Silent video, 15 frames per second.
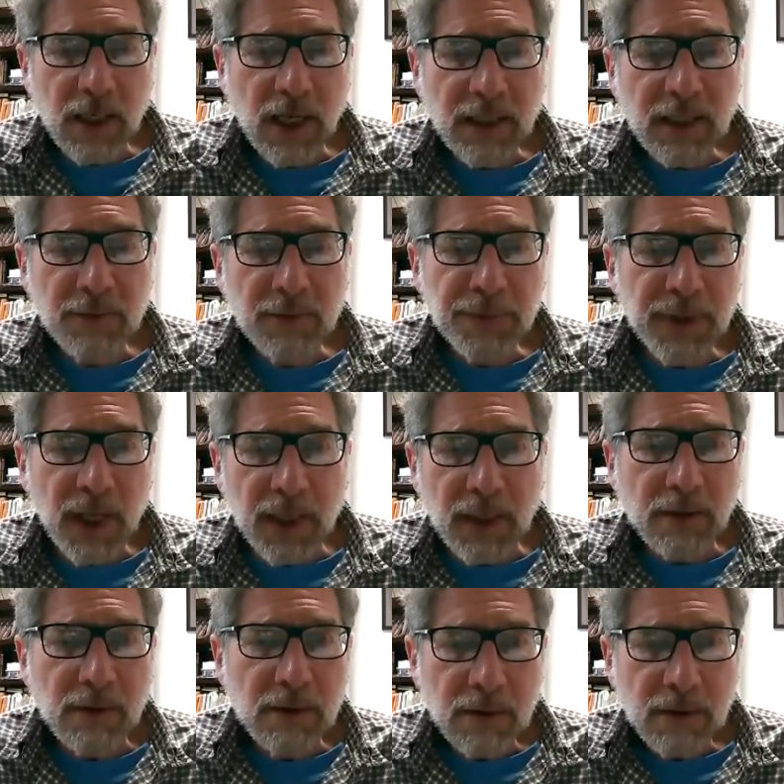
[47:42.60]
Can't
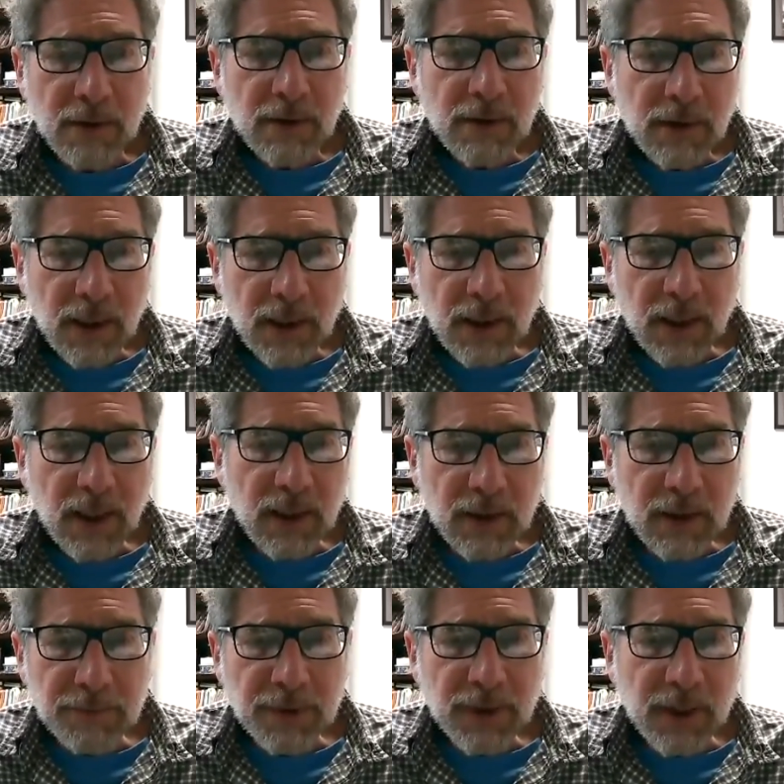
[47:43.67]
complain. They can't
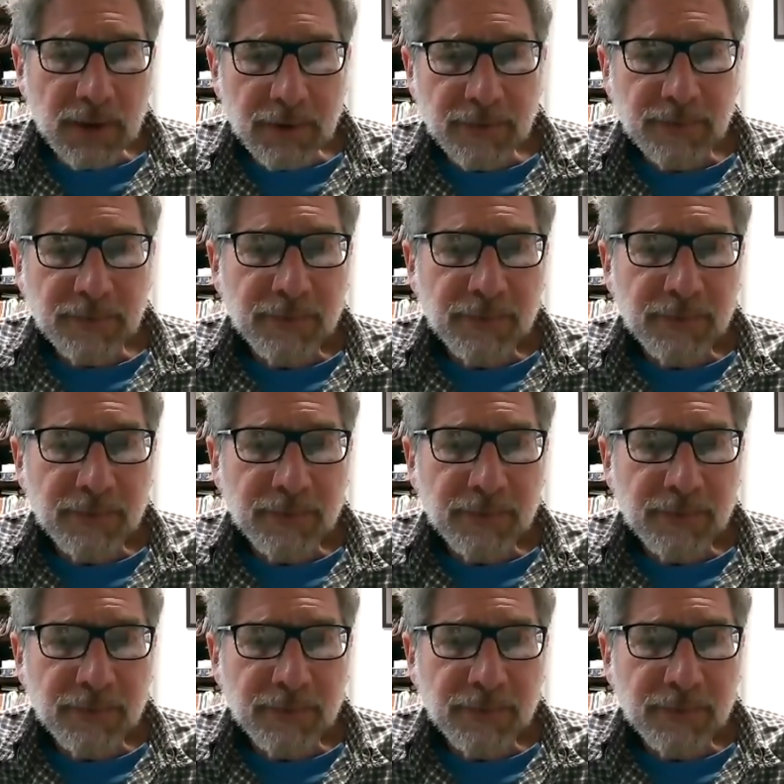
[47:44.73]
complain.